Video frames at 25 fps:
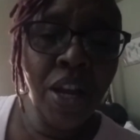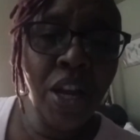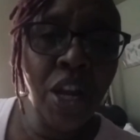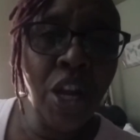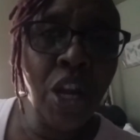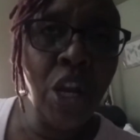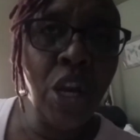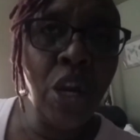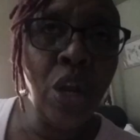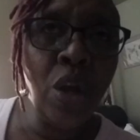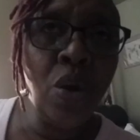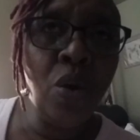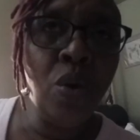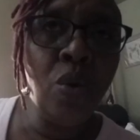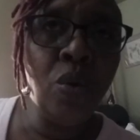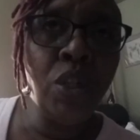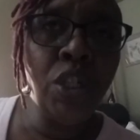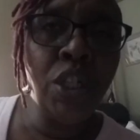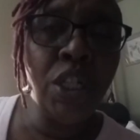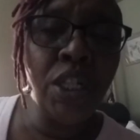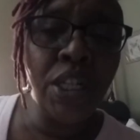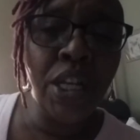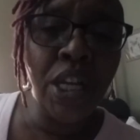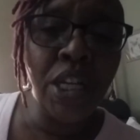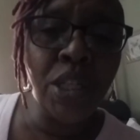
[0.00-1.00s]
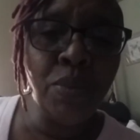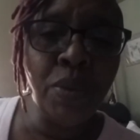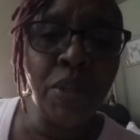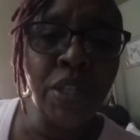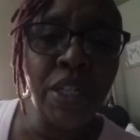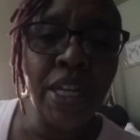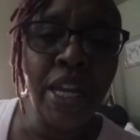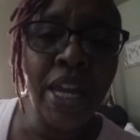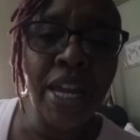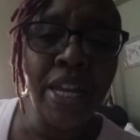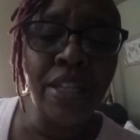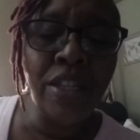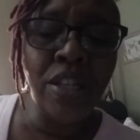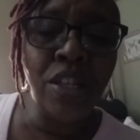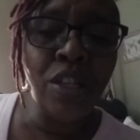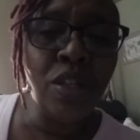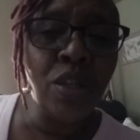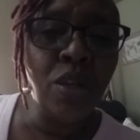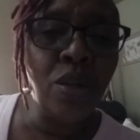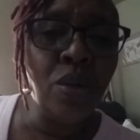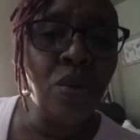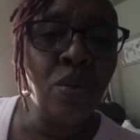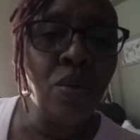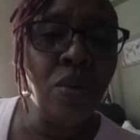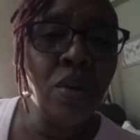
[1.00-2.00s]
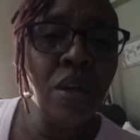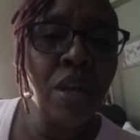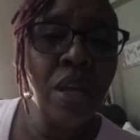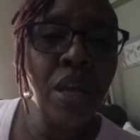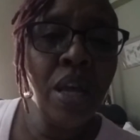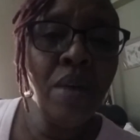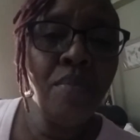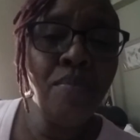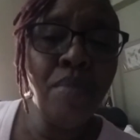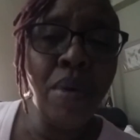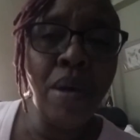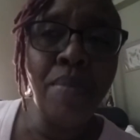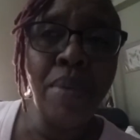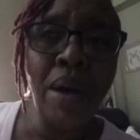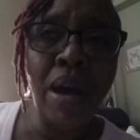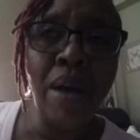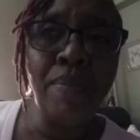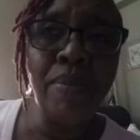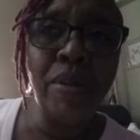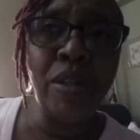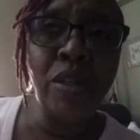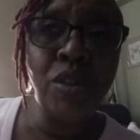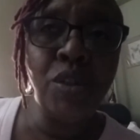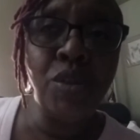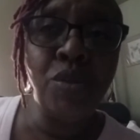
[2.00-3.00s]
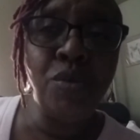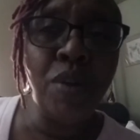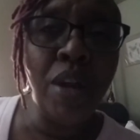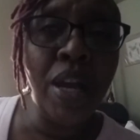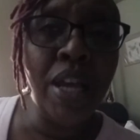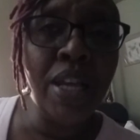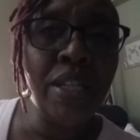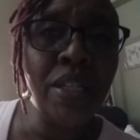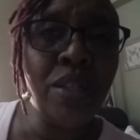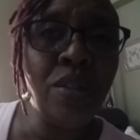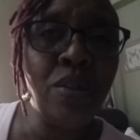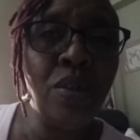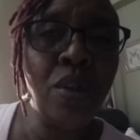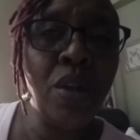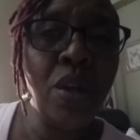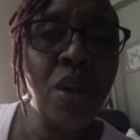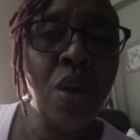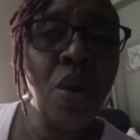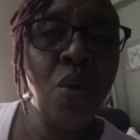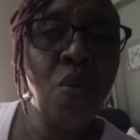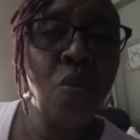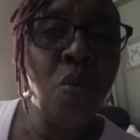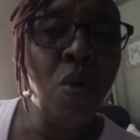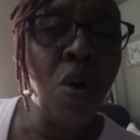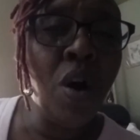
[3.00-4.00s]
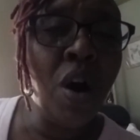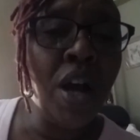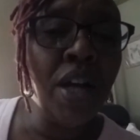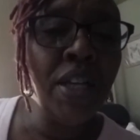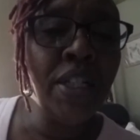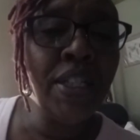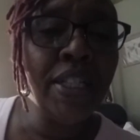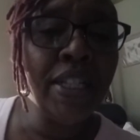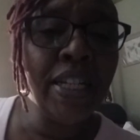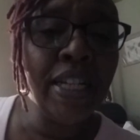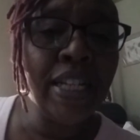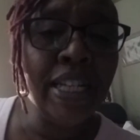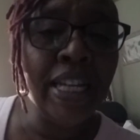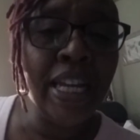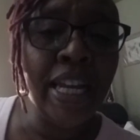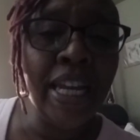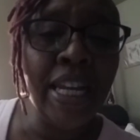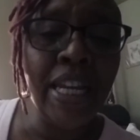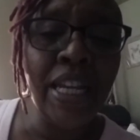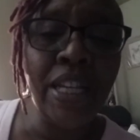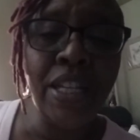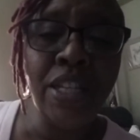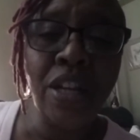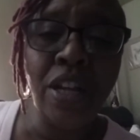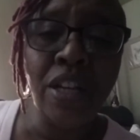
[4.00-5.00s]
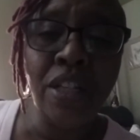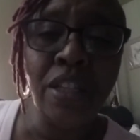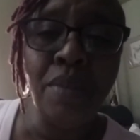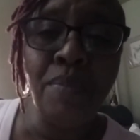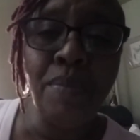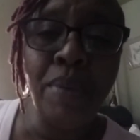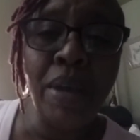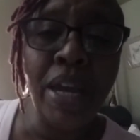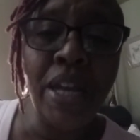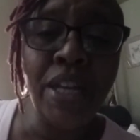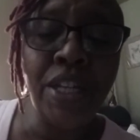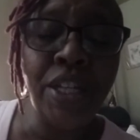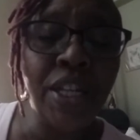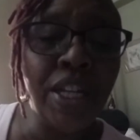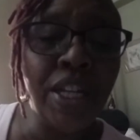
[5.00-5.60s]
She does what she has to do. My mom is dressed, washed, clean, and tucked to bed.